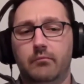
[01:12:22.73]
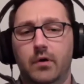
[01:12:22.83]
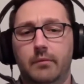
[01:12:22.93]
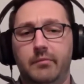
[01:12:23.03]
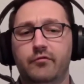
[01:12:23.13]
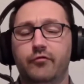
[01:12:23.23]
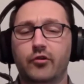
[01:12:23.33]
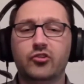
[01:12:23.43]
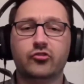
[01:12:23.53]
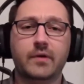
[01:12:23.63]

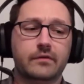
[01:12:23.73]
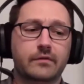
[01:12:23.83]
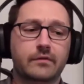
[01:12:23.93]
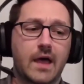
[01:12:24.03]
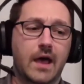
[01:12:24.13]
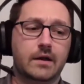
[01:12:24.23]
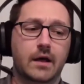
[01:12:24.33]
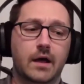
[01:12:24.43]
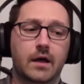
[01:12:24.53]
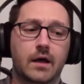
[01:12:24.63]
infringements
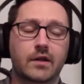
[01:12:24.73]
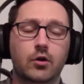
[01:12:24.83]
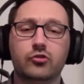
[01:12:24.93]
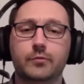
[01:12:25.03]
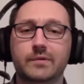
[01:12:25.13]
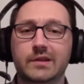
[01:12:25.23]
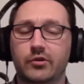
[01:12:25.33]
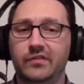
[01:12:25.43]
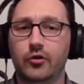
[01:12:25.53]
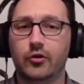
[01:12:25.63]
that ultimately were
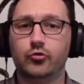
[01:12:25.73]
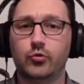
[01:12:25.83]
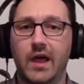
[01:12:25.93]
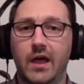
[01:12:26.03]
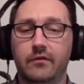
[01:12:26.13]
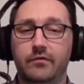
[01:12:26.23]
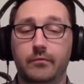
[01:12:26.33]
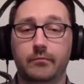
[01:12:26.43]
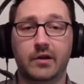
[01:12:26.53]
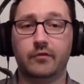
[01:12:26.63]
considered to have
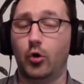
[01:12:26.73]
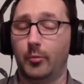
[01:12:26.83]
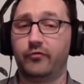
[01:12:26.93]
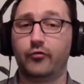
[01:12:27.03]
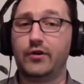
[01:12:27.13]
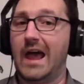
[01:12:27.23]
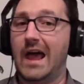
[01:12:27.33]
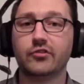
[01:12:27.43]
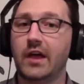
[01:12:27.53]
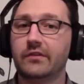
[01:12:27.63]
been a form of free
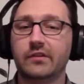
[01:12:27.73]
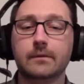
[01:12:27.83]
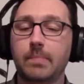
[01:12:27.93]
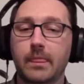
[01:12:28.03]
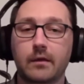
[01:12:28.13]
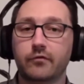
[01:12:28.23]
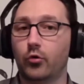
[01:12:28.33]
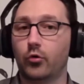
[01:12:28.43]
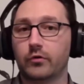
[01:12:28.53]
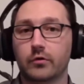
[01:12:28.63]
advertising
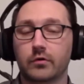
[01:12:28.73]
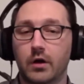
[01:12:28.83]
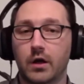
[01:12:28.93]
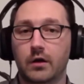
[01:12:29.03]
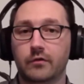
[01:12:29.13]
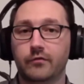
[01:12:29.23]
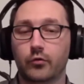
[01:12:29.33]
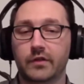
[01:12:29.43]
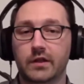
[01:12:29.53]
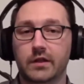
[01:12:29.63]
for
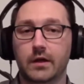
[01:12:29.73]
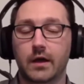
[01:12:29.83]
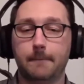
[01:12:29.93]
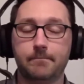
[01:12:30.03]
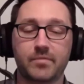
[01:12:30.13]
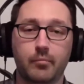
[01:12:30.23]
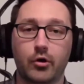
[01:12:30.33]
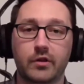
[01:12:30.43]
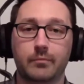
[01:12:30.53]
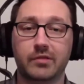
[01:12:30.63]

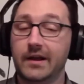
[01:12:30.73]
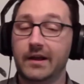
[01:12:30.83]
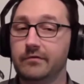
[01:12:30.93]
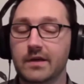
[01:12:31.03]
the plaintiff,